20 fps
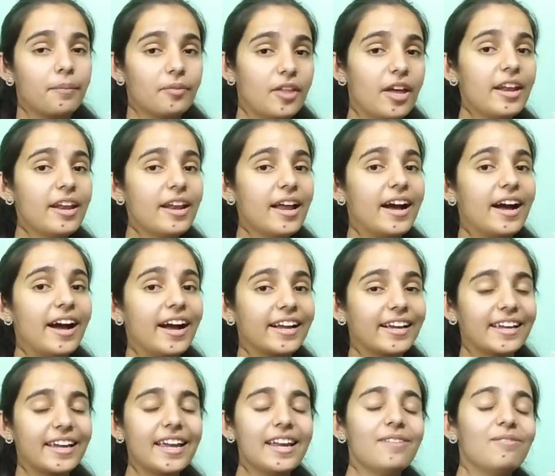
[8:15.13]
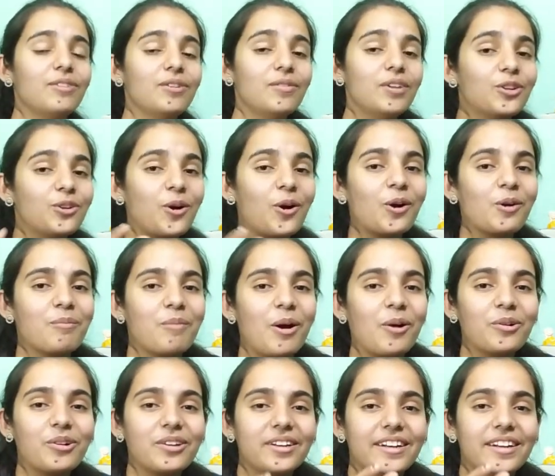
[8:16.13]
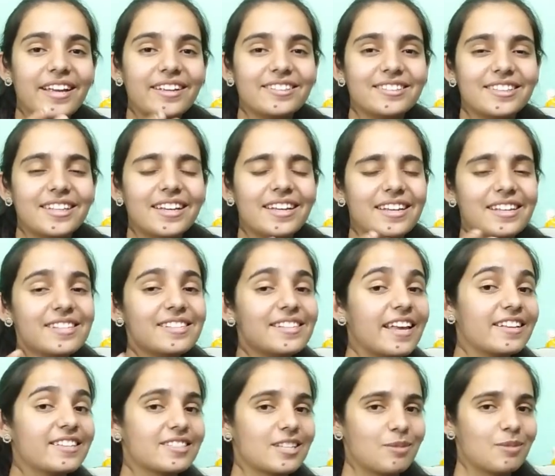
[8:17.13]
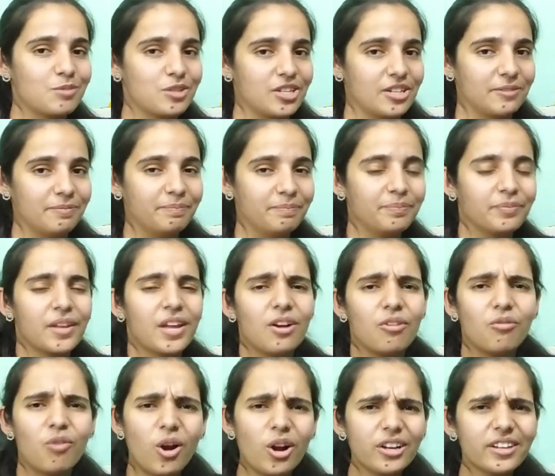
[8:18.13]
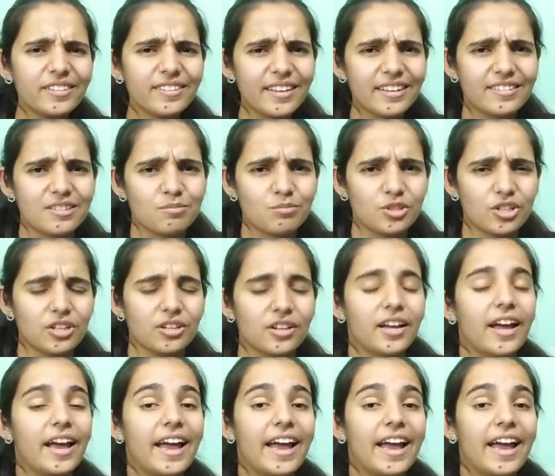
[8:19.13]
Then again we will talk about next thing is exemption. What is exemption?